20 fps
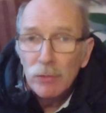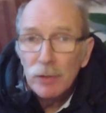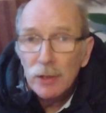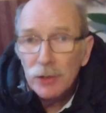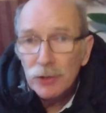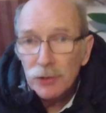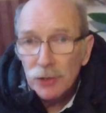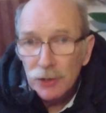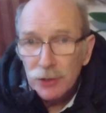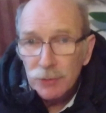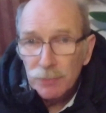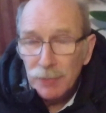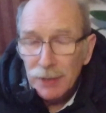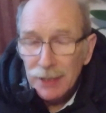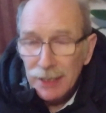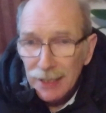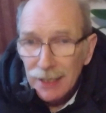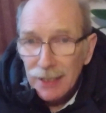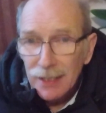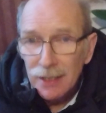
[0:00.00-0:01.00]
only just
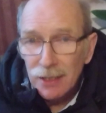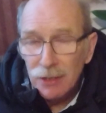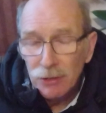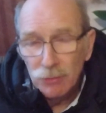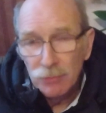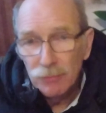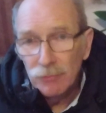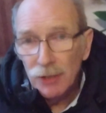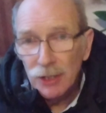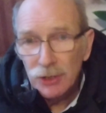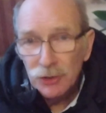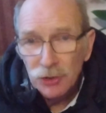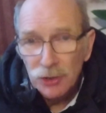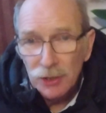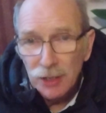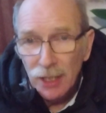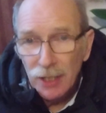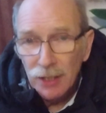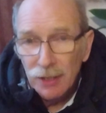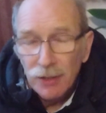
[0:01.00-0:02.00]
beginning to
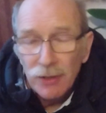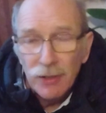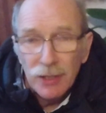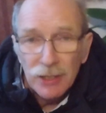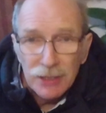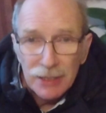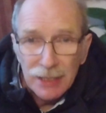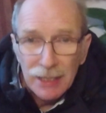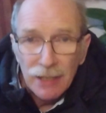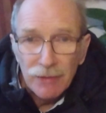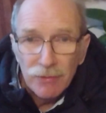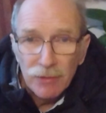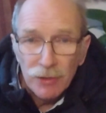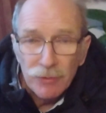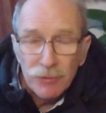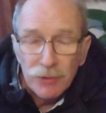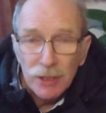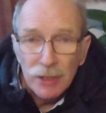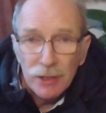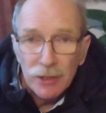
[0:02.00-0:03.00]
investigate this level
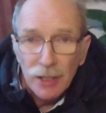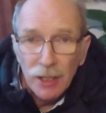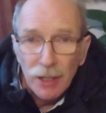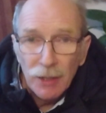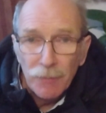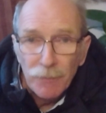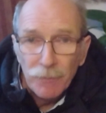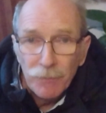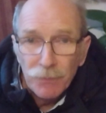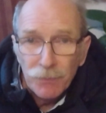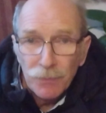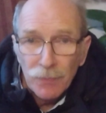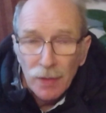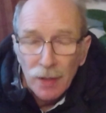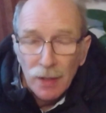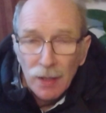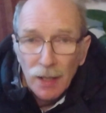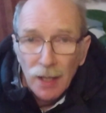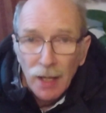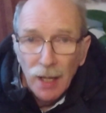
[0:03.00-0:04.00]
of detail.
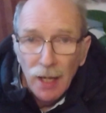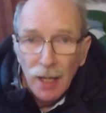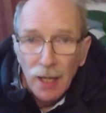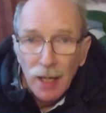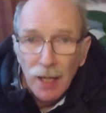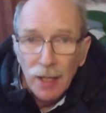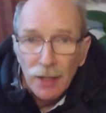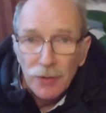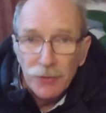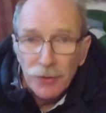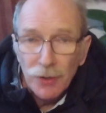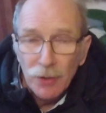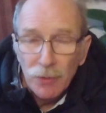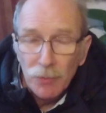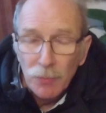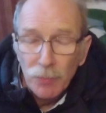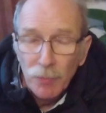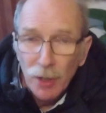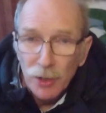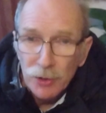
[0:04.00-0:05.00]

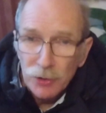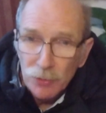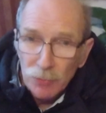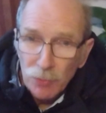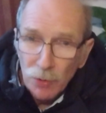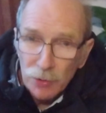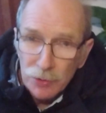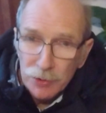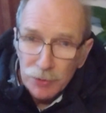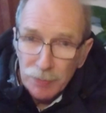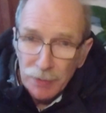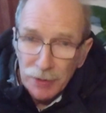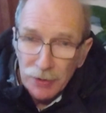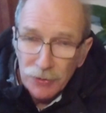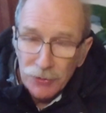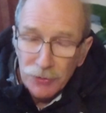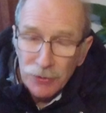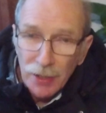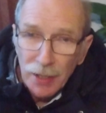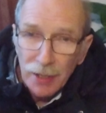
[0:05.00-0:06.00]
So much of what's being
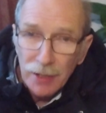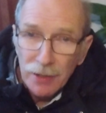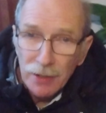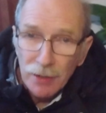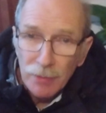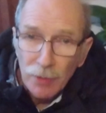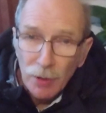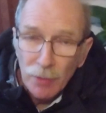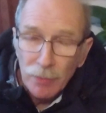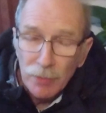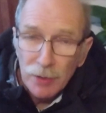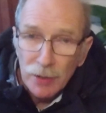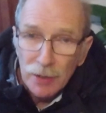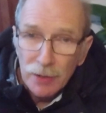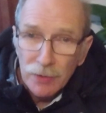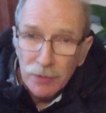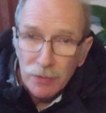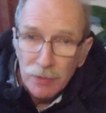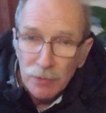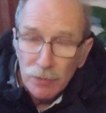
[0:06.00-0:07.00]
said at the moment
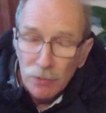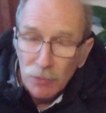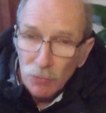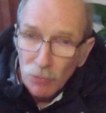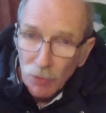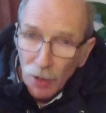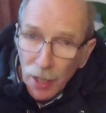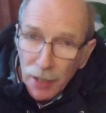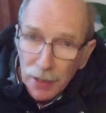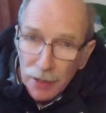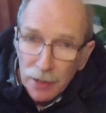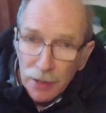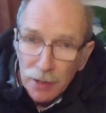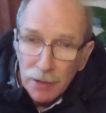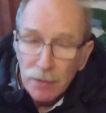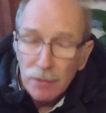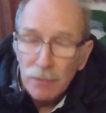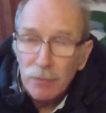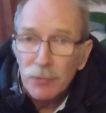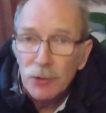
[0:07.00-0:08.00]
is
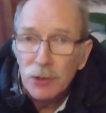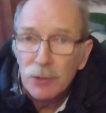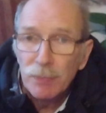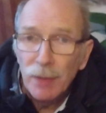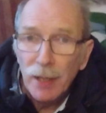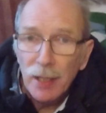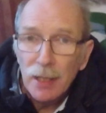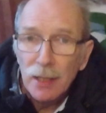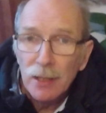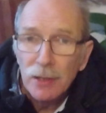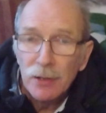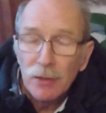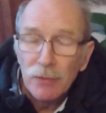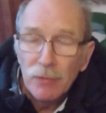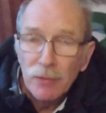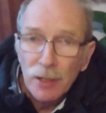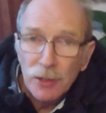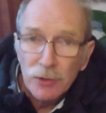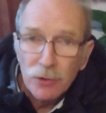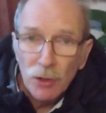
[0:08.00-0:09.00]
rightly speculative,
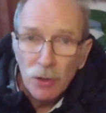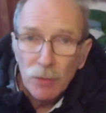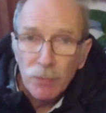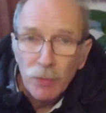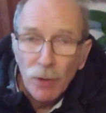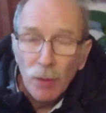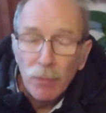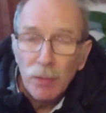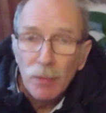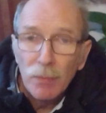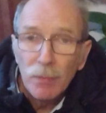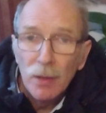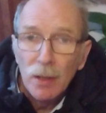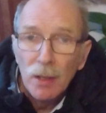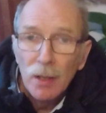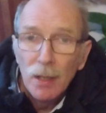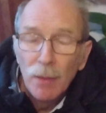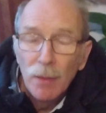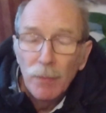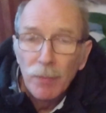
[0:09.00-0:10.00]
and that's not a problem,
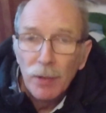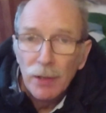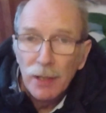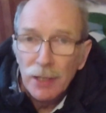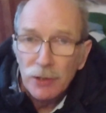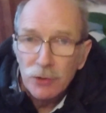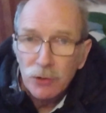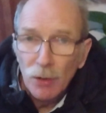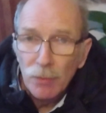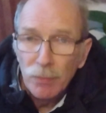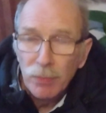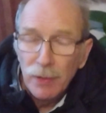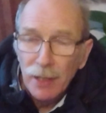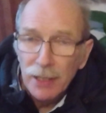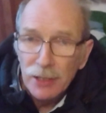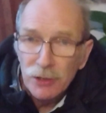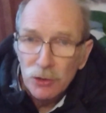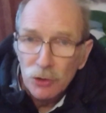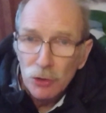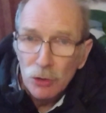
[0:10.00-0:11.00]
but let's not
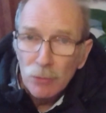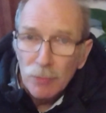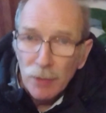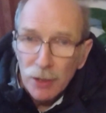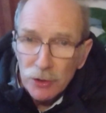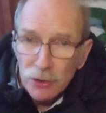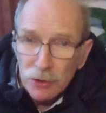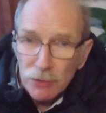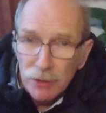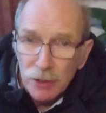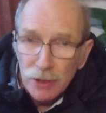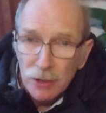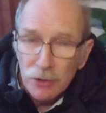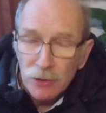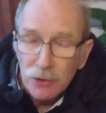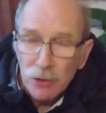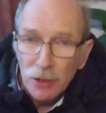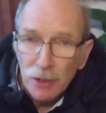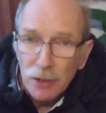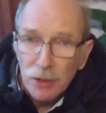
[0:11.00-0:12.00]
place too much
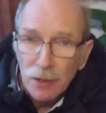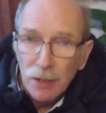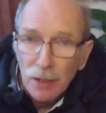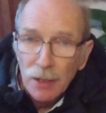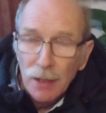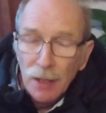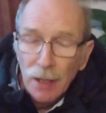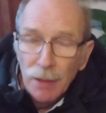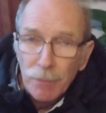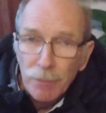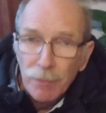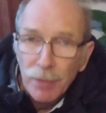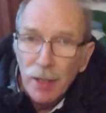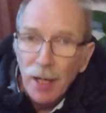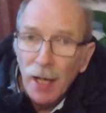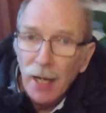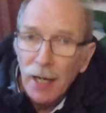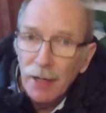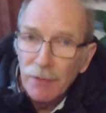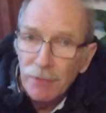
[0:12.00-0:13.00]
credence on it. But
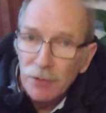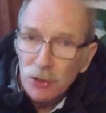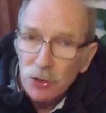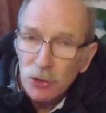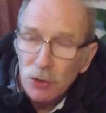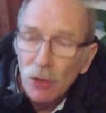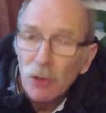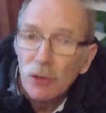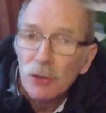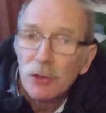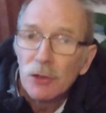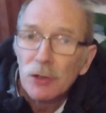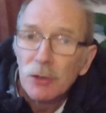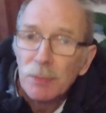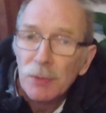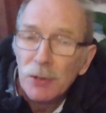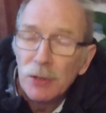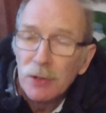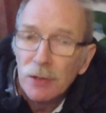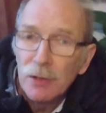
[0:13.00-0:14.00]
I have a strong
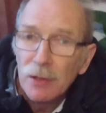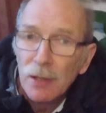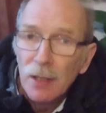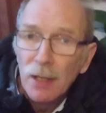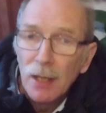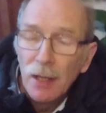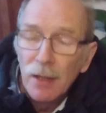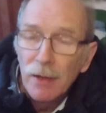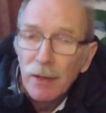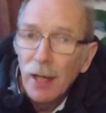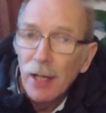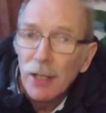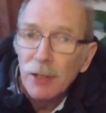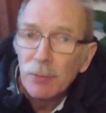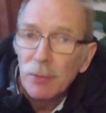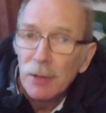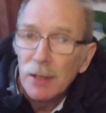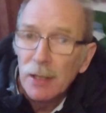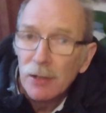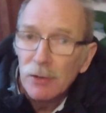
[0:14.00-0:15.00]
suspicion that
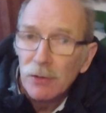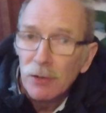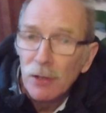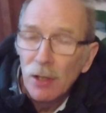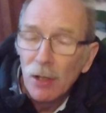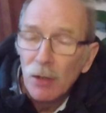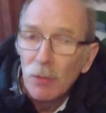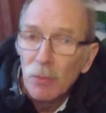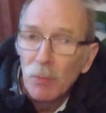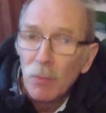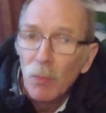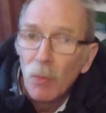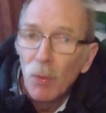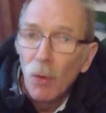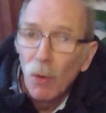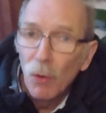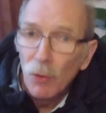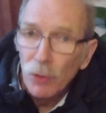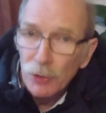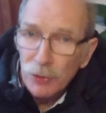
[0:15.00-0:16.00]
as we get to know
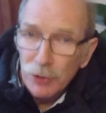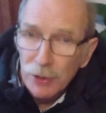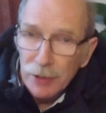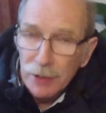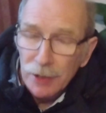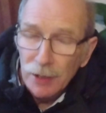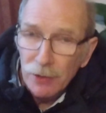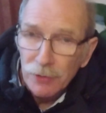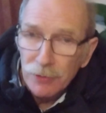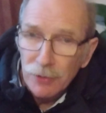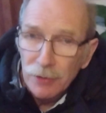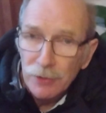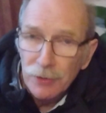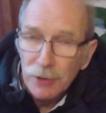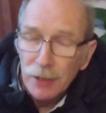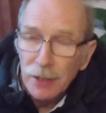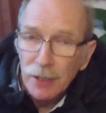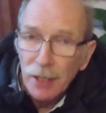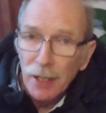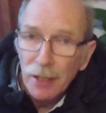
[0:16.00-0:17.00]
more the details of
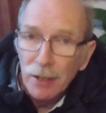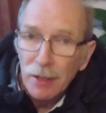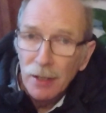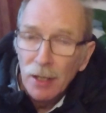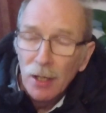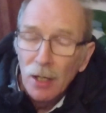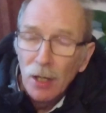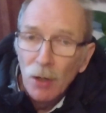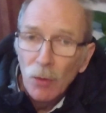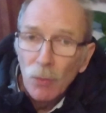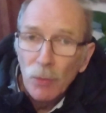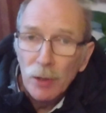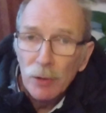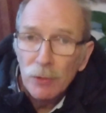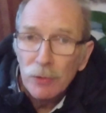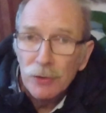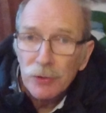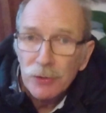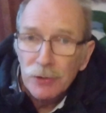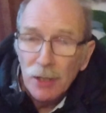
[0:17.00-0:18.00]
the DNA, we
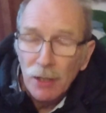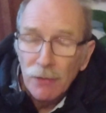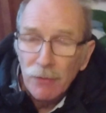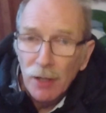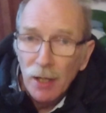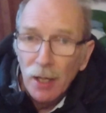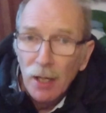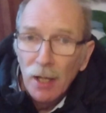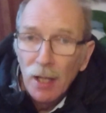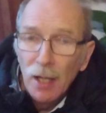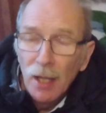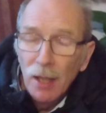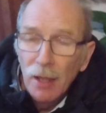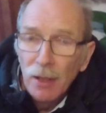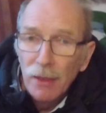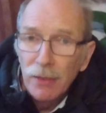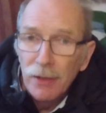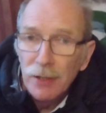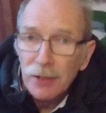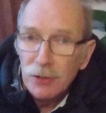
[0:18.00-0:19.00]
will discover
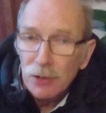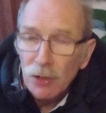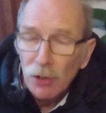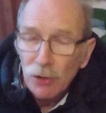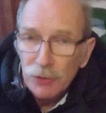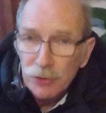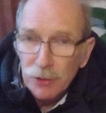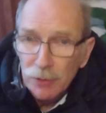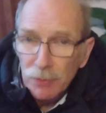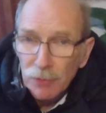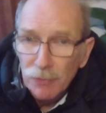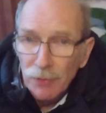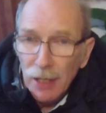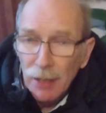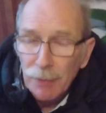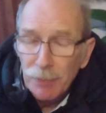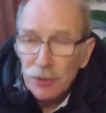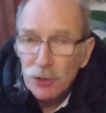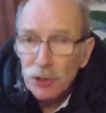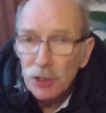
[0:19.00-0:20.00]
this concept of
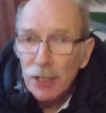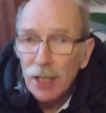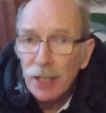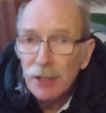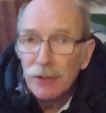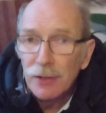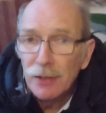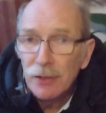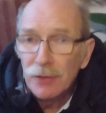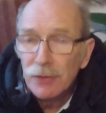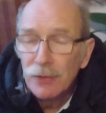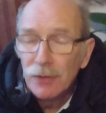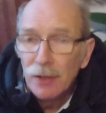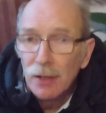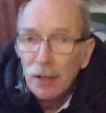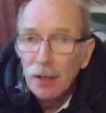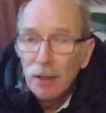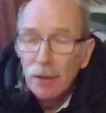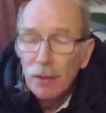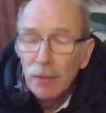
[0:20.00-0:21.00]
epigenetics,
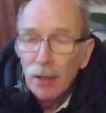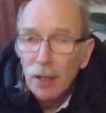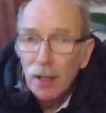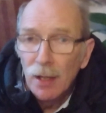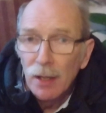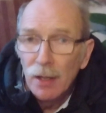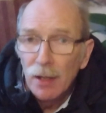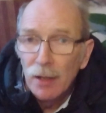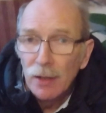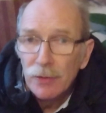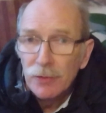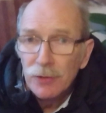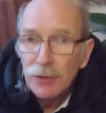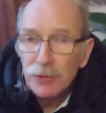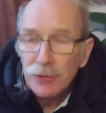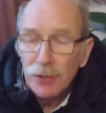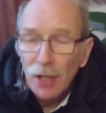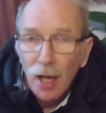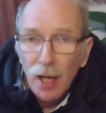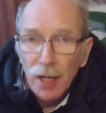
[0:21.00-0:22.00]

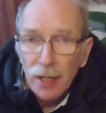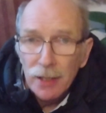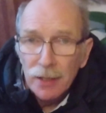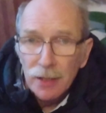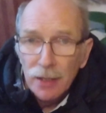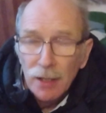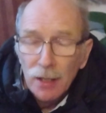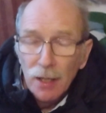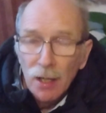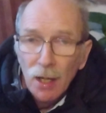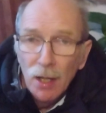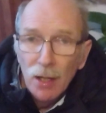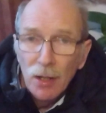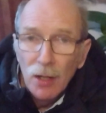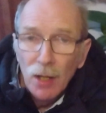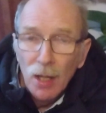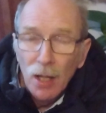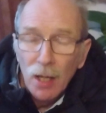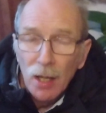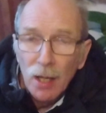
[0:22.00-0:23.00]
design,
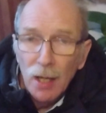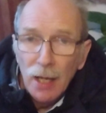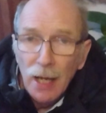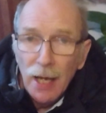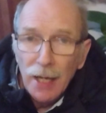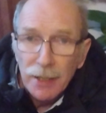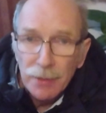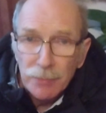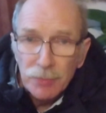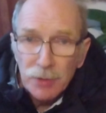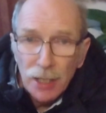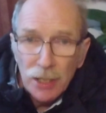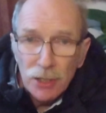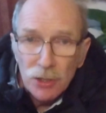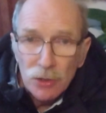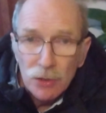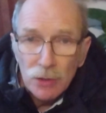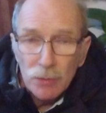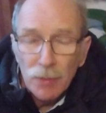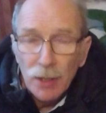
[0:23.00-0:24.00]

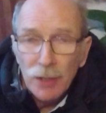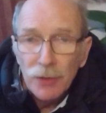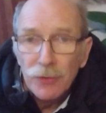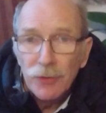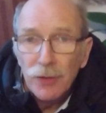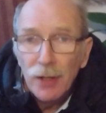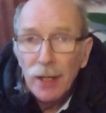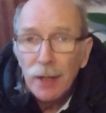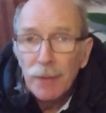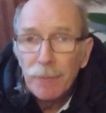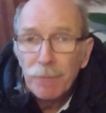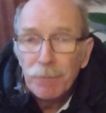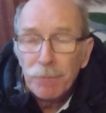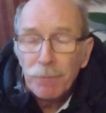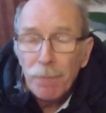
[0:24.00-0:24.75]
adaptation, you might say,